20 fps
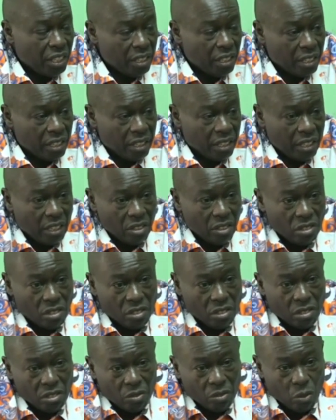you
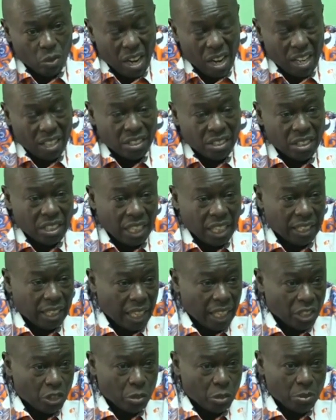know, drugs, that
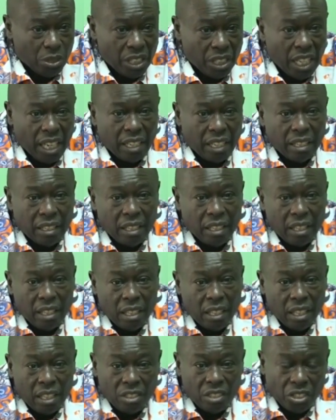has to be done.
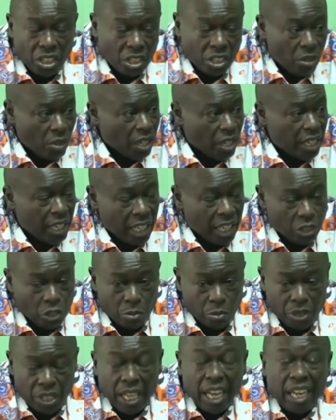Security
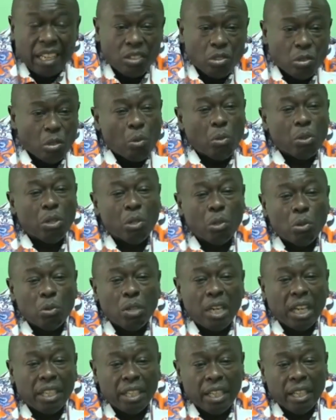has to be done. So we
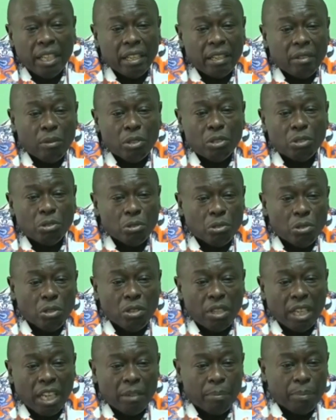look at the, what you
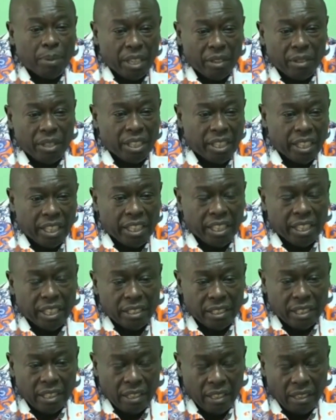call non-priority
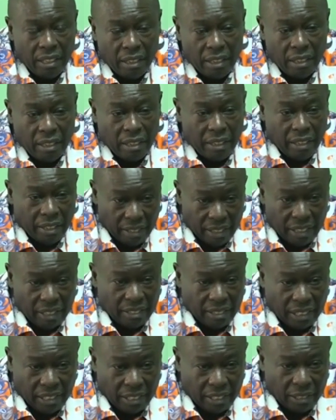areas,
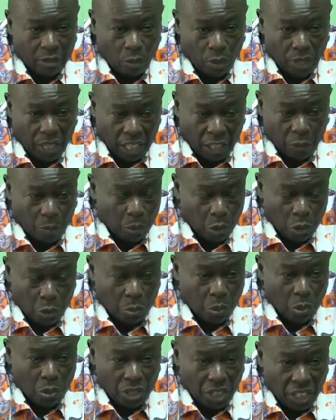areas that we can
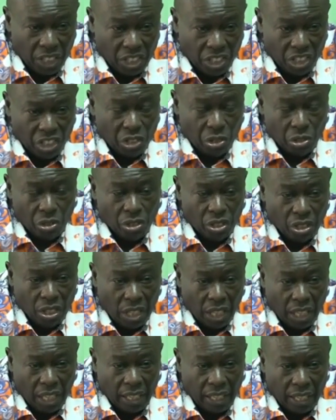postpone the decision,
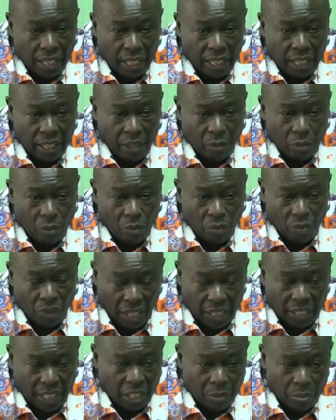and uh,
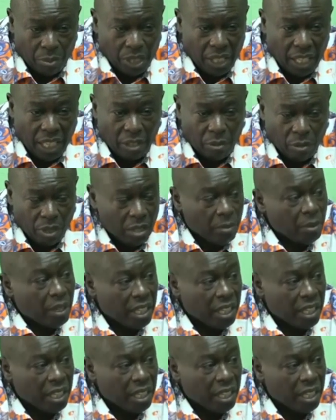that can be done when